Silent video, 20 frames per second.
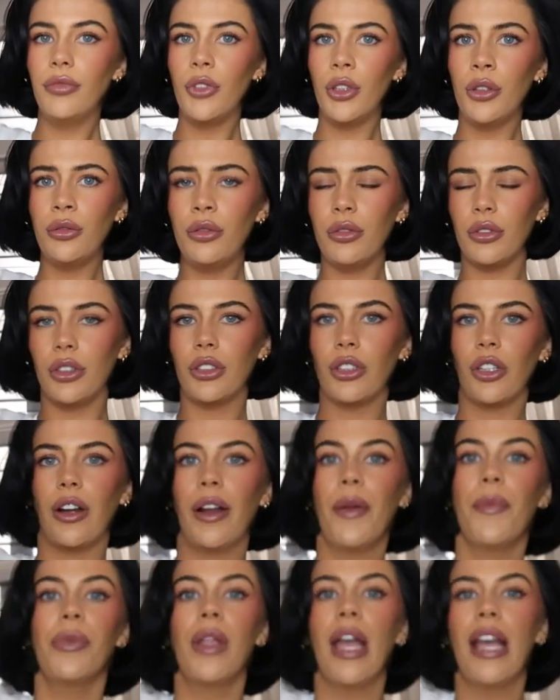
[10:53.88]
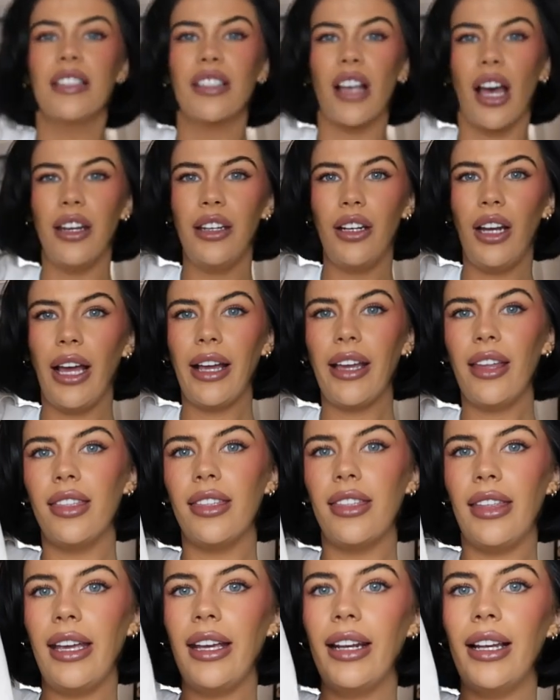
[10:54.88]
Oh, so it's kind of like a
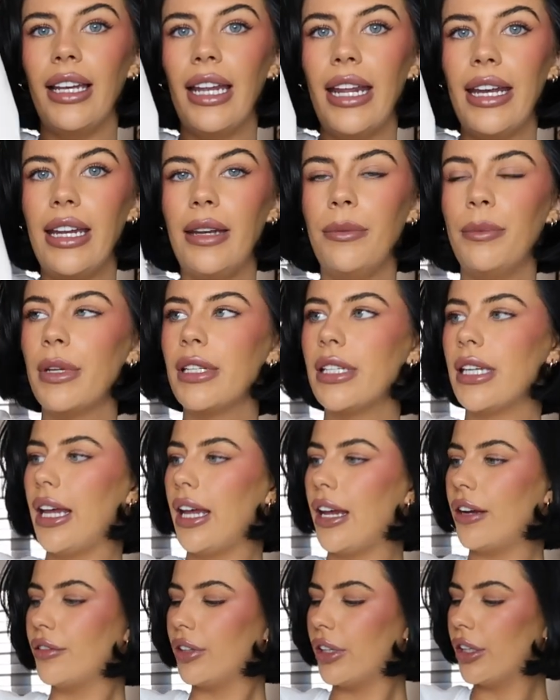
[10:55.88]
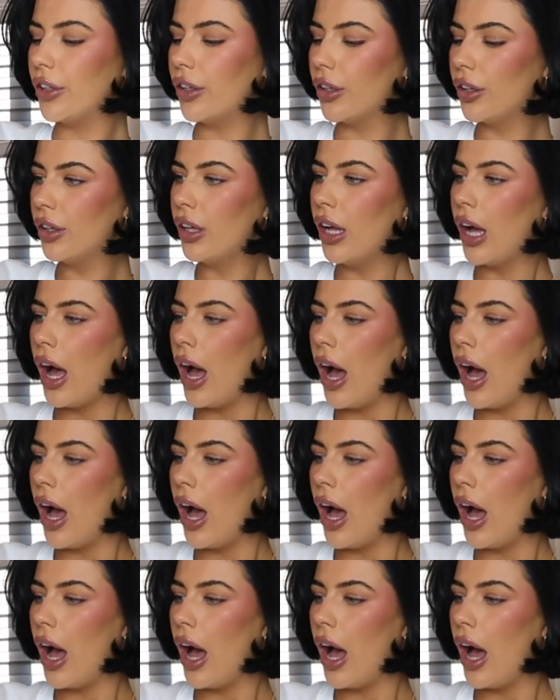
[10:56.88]
thick linen material.